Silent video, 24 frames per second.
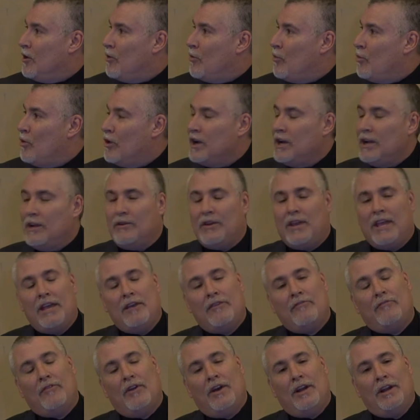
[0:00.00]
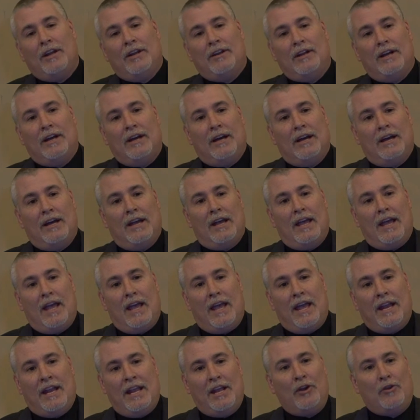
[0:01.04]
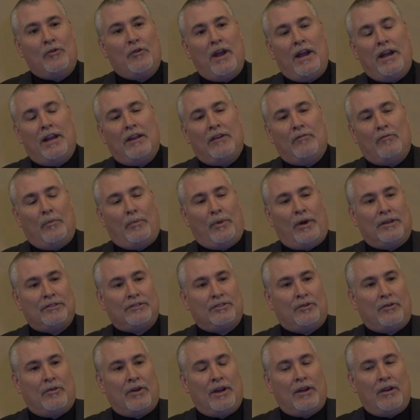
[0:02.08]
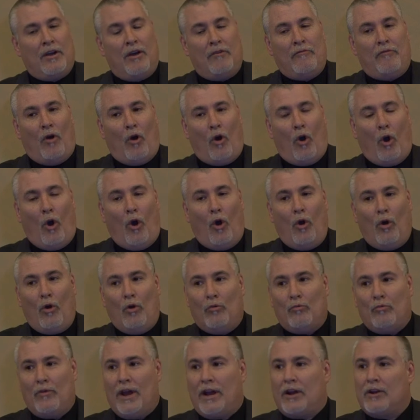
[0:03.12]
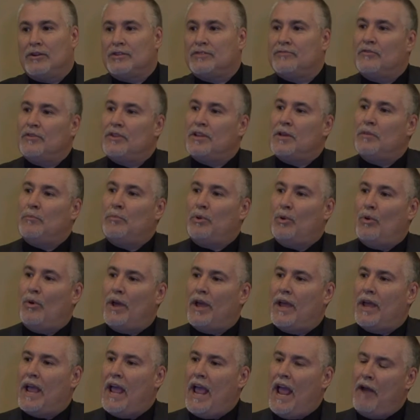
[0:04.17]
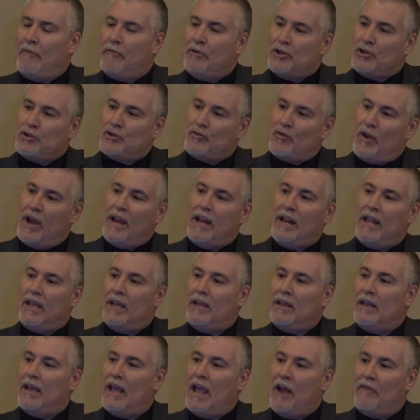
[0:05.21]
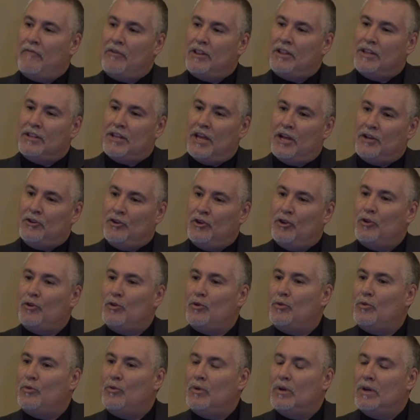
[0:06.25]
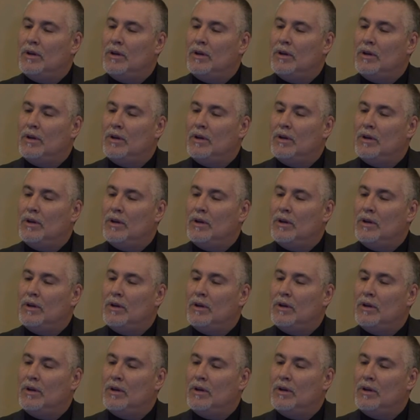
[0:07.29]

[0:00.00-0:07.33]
We're going to give an integrated repository of all records for the employee, every training, everything they do,